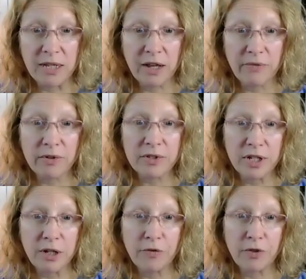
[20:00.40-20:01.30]
D levels,
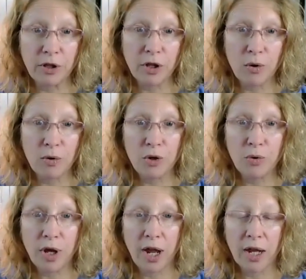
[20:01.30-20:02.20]
and if they're low,
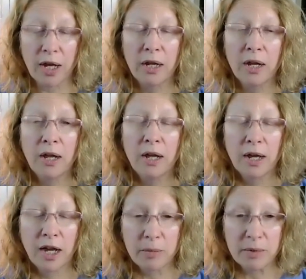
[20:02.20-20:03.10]
you can
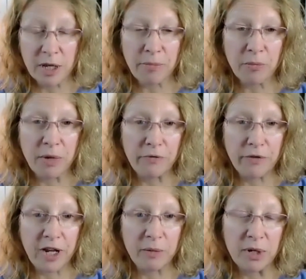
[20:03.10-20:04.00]
supplement
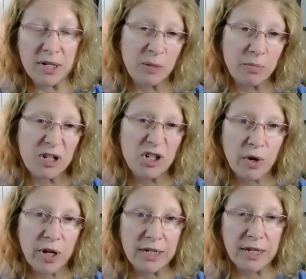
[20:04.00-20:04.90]
vitamin D, but you
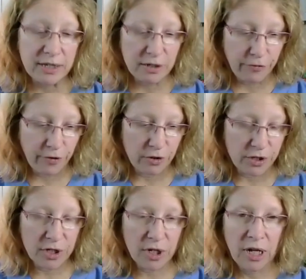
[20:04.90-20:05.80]
want to test
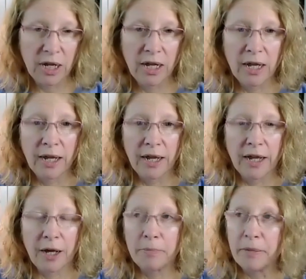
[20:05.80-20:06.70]
first.
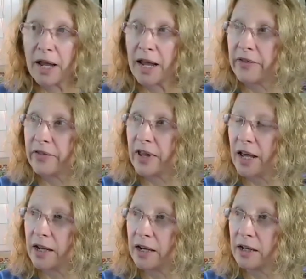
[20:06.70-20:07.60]
And
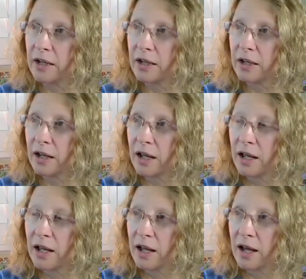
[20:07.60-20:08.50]
then
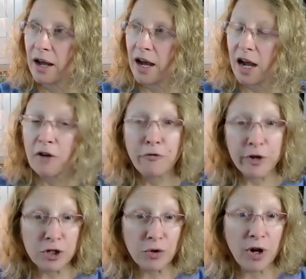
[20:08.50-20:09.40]

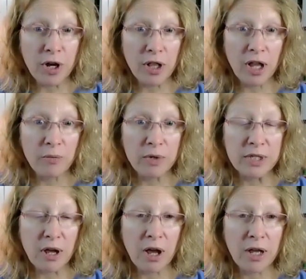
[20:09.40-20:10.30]
fish oil I
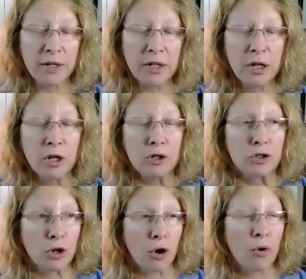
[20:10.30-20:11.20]
was on.
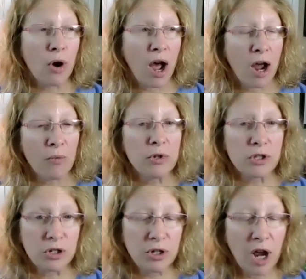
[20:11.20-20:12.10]
So I
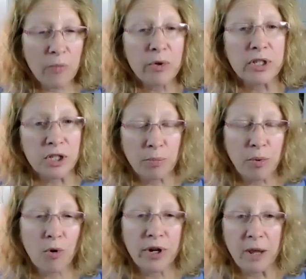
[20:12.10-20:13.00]
was
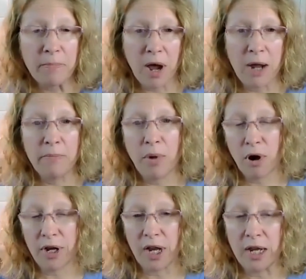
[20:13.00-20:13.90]
supporting my
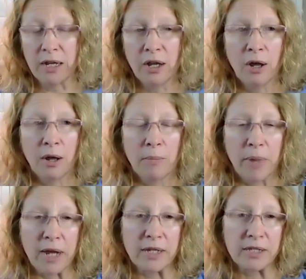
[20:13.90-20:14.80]
body
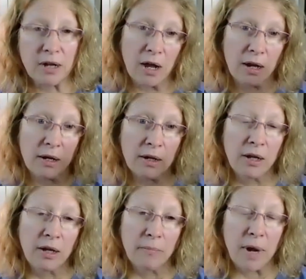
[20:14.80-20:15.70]
based on
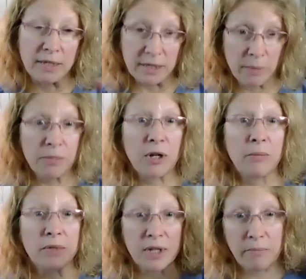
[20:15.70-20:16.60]
my
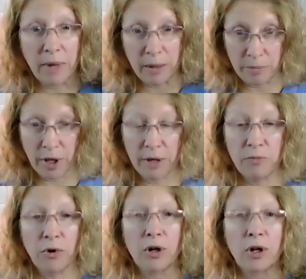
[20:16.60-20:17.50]
symptoms and my
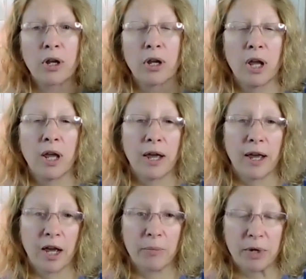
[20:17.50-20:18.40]
blood work
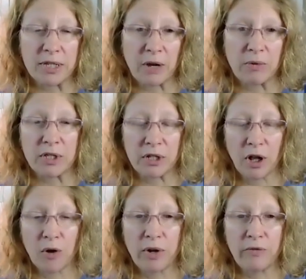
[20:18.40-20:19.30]
because I was
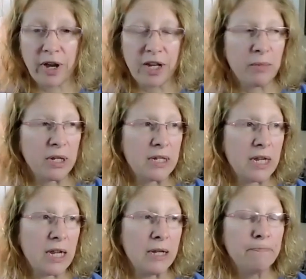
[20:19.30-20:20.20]
low in vitamin
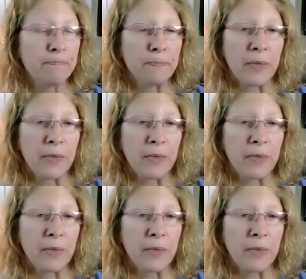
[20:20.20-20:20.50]
D.